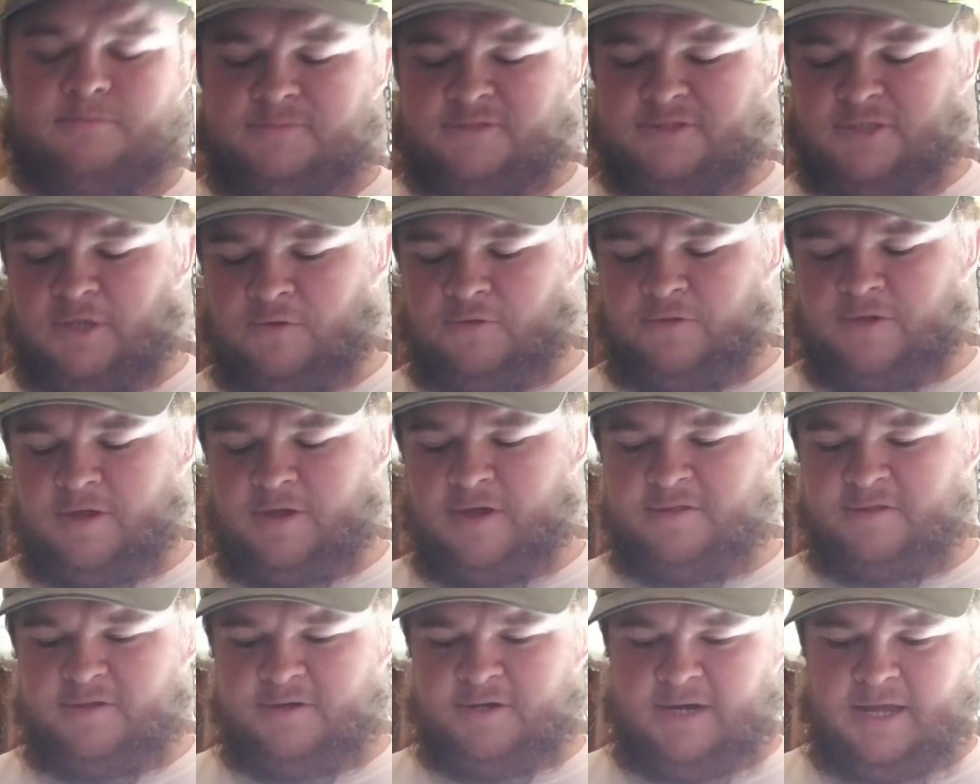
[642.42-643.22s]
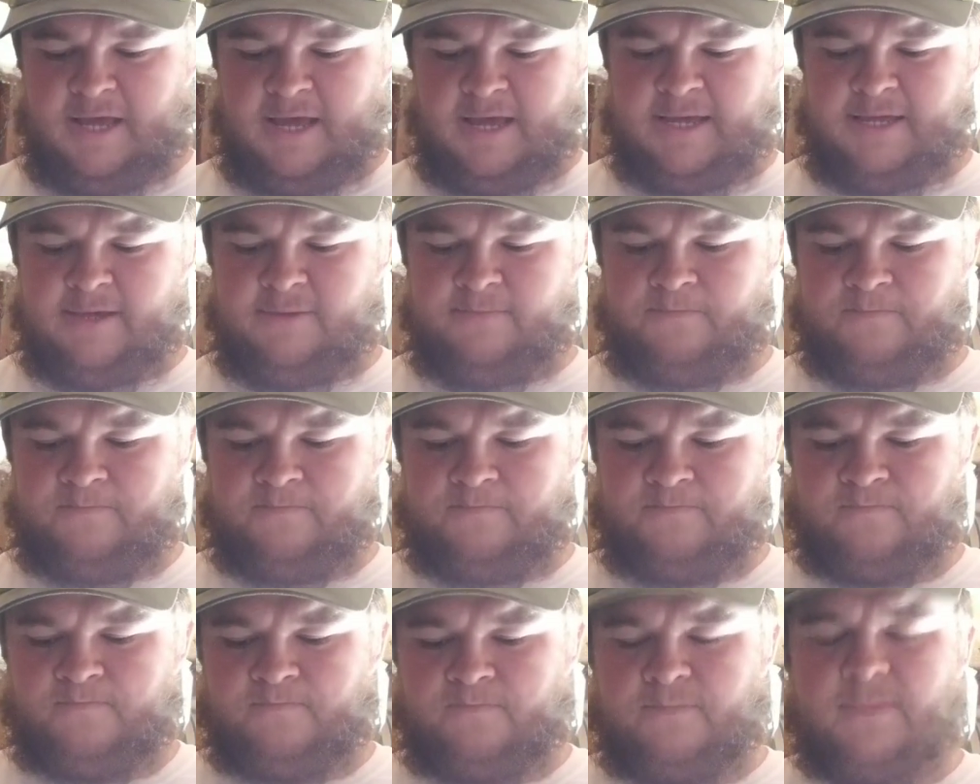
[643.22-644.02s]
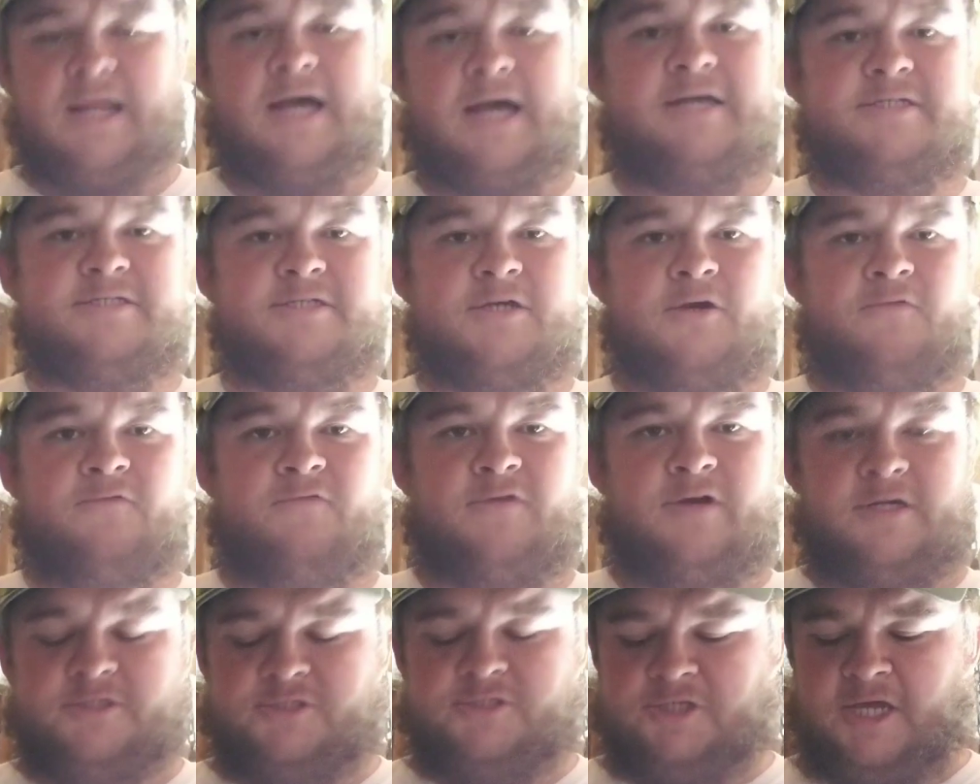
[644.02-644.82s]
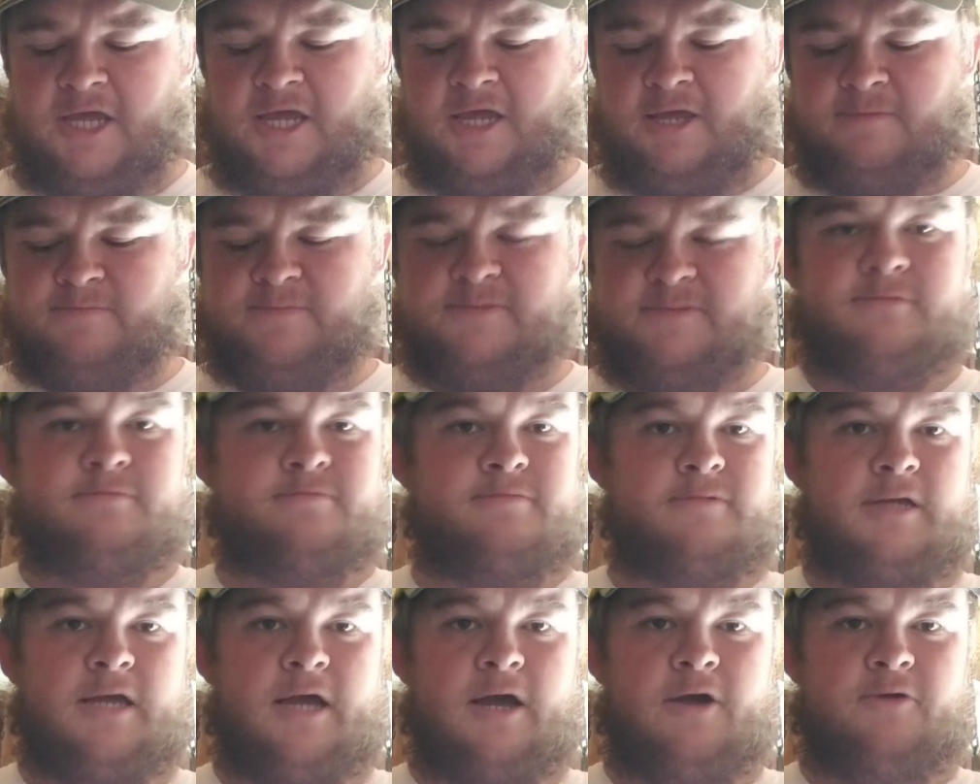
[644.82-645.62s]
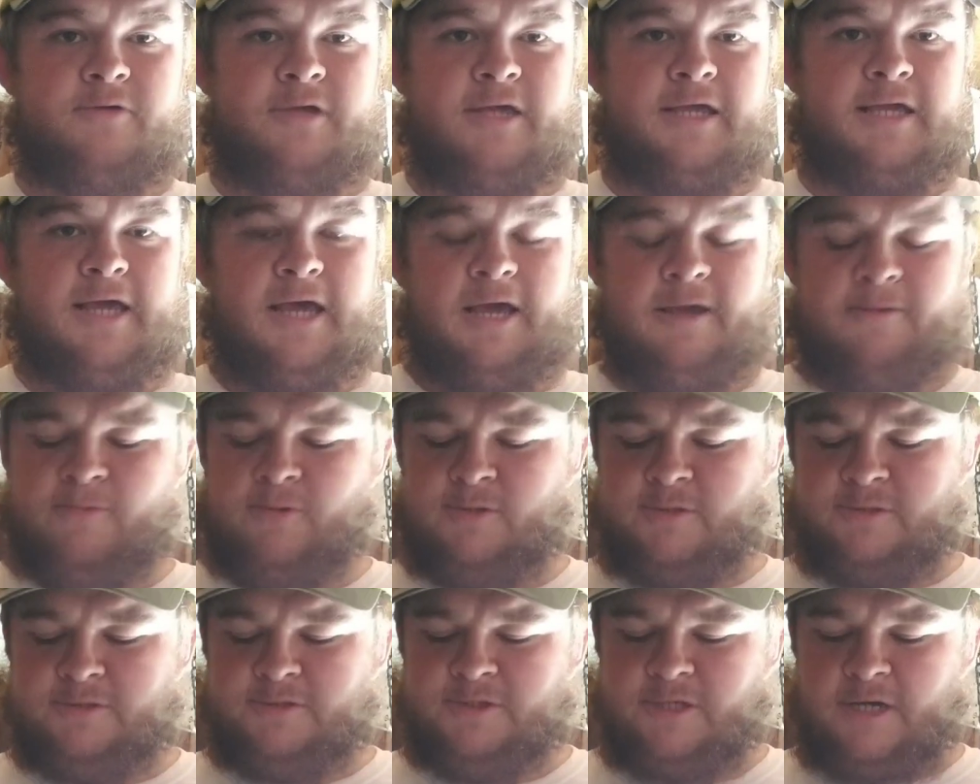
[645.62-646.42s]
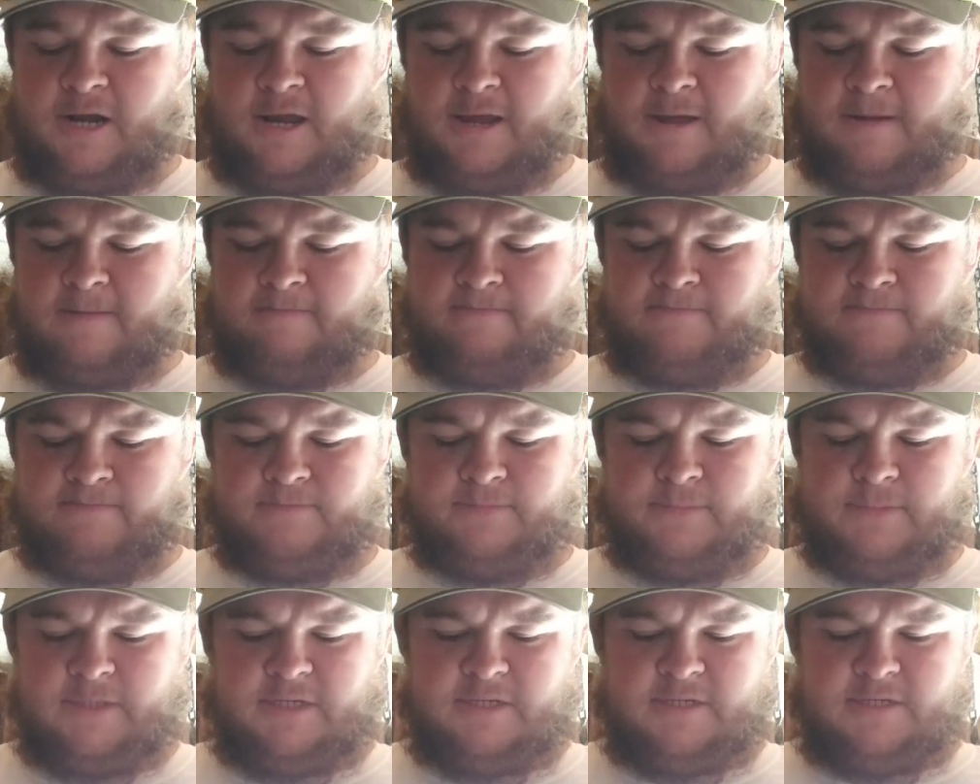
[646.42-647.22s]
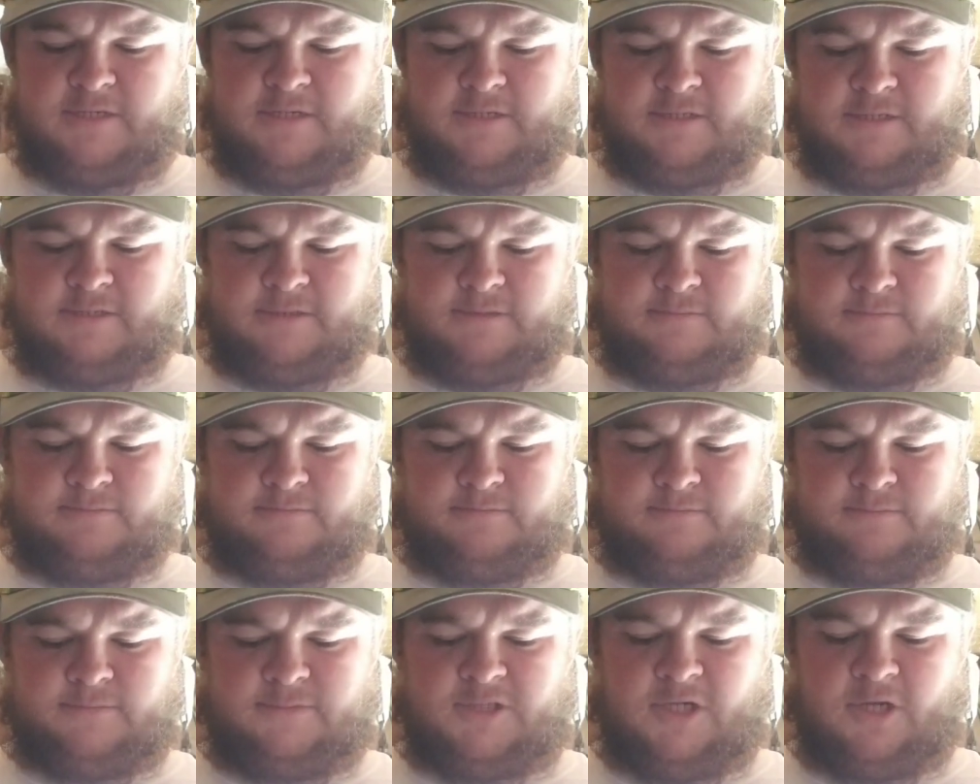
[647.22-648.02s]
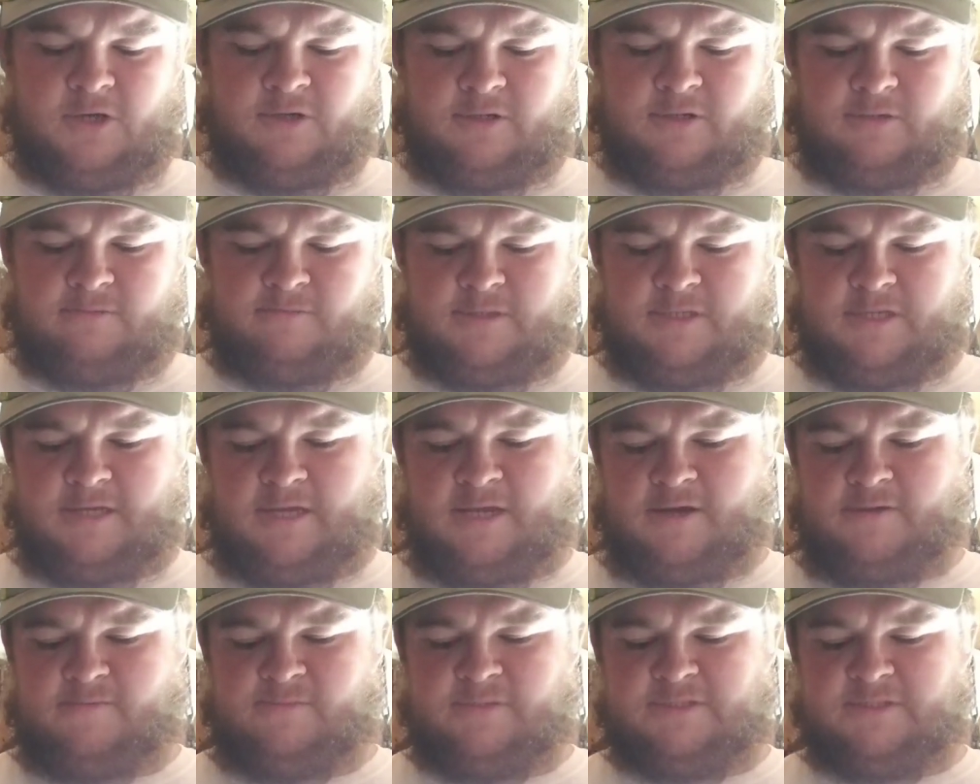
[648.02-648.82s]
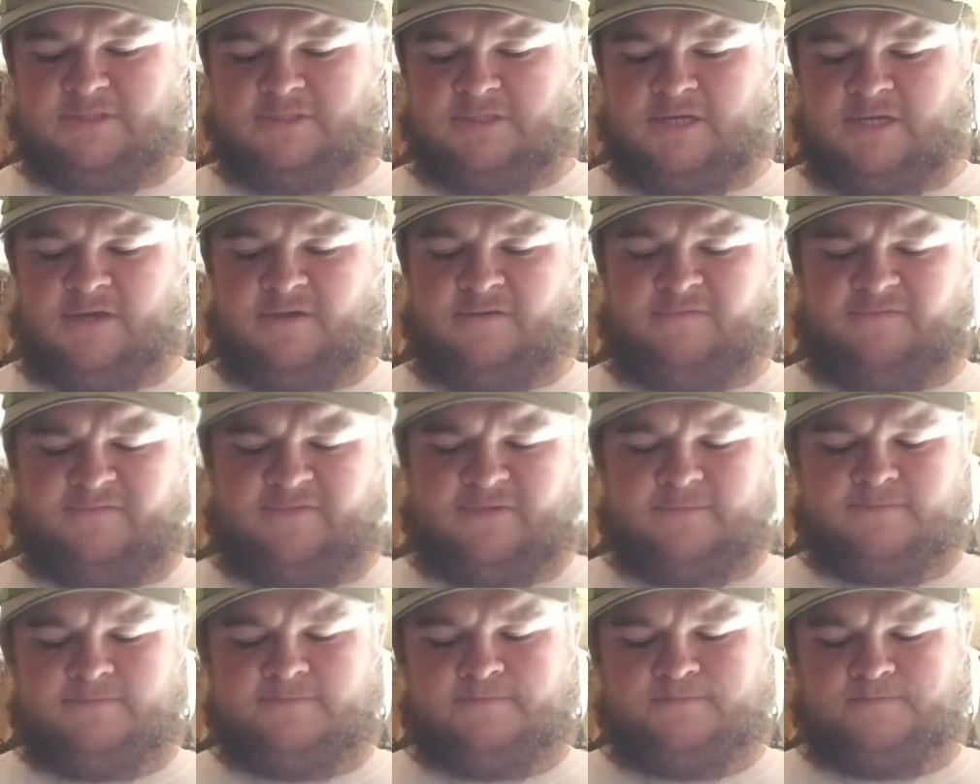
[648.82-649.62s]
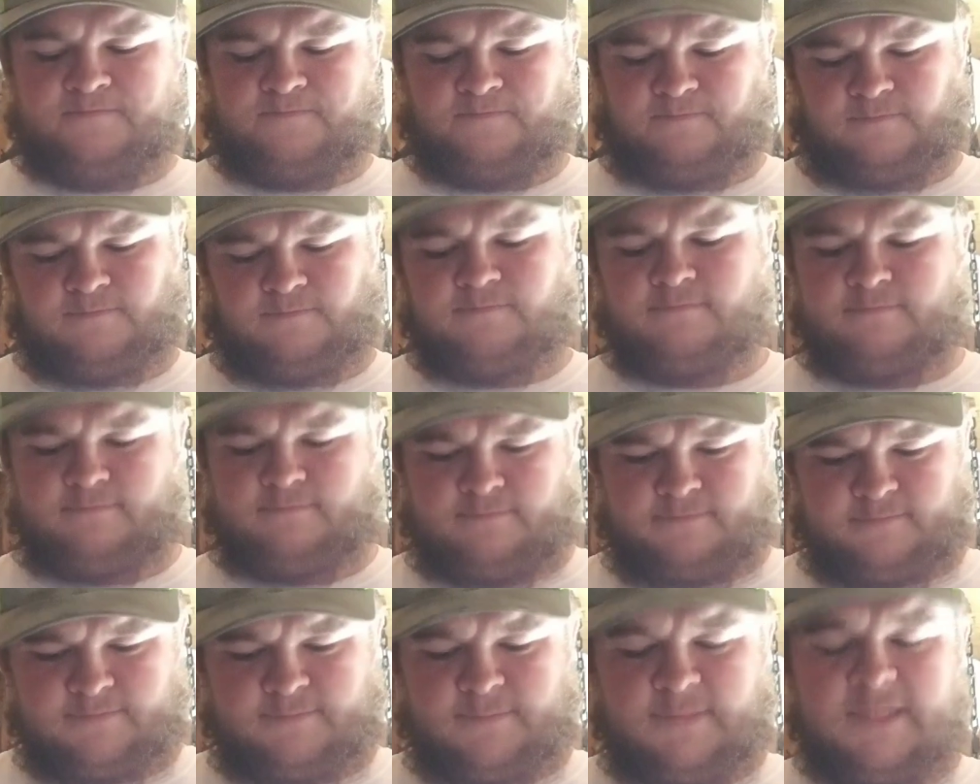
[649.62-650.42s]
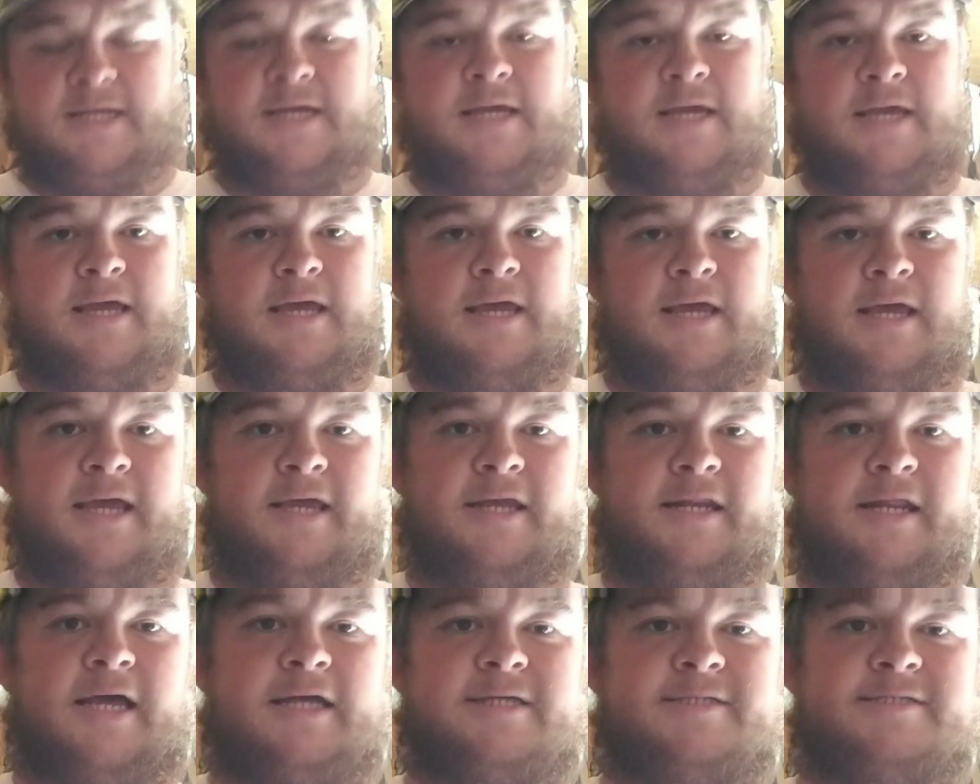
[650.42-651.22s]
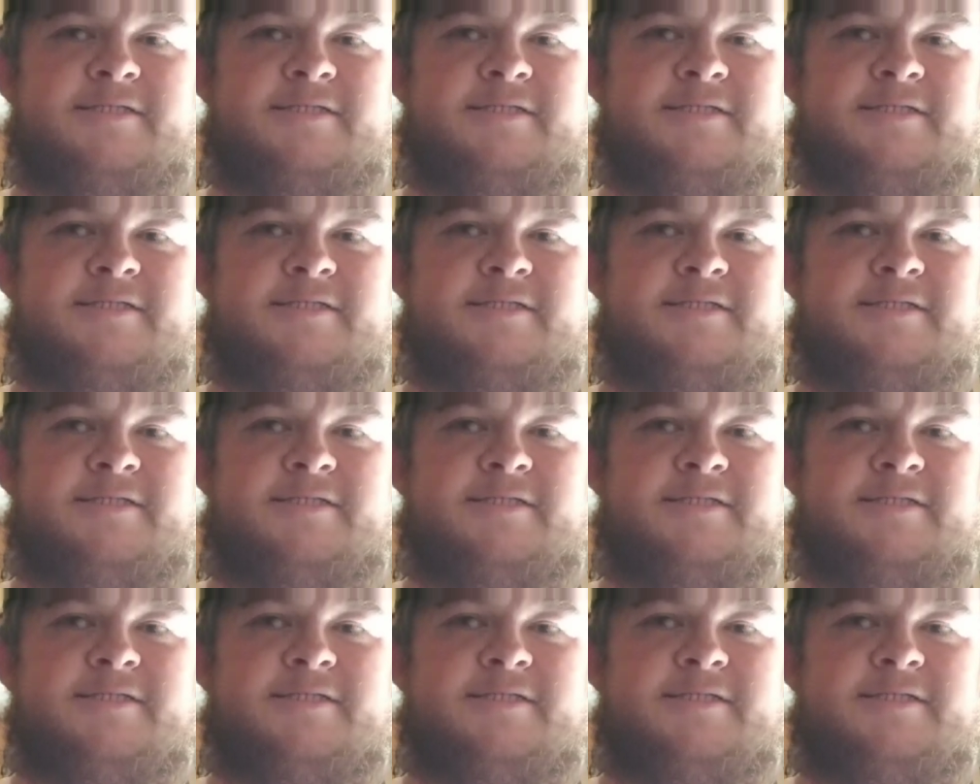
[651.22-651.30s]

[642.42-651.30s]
So the other day, I was over at Jeb's, Okie Cable and Trap, talking with him and stuff, and he had got